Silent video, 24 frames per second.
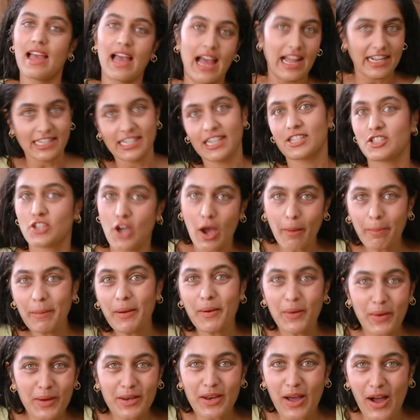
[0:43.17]
And to top it
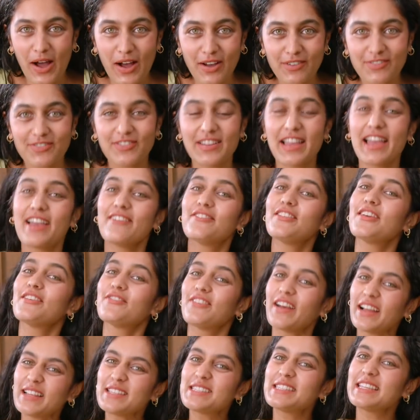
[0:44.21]
all off, if you
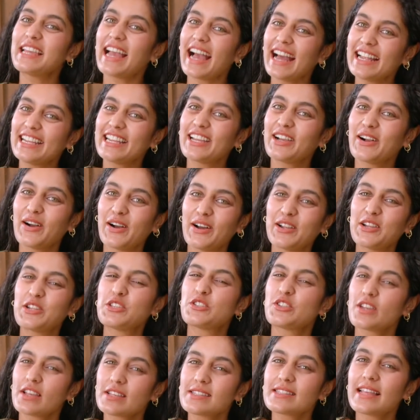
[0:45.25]
fancy adding on
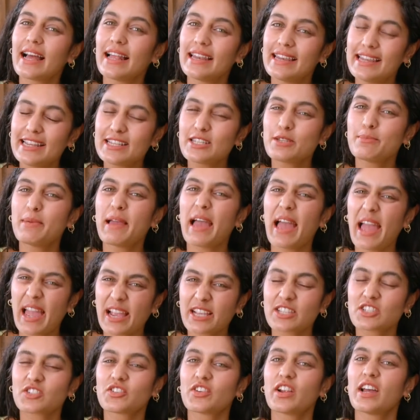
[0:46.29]
just that little bit
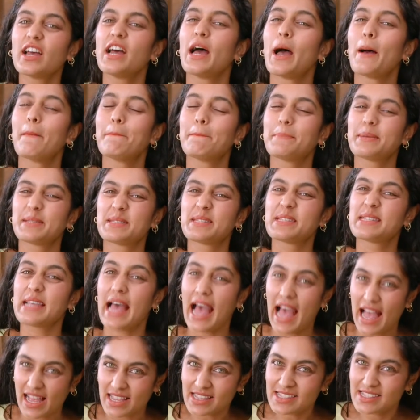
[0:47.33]
extra
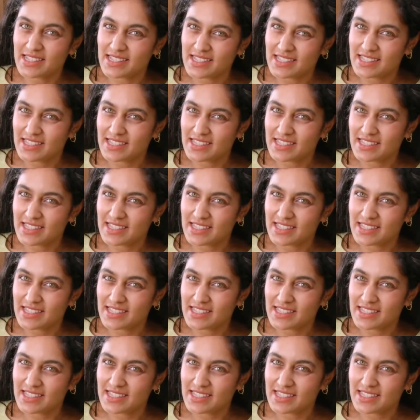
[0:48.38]
pizzazz,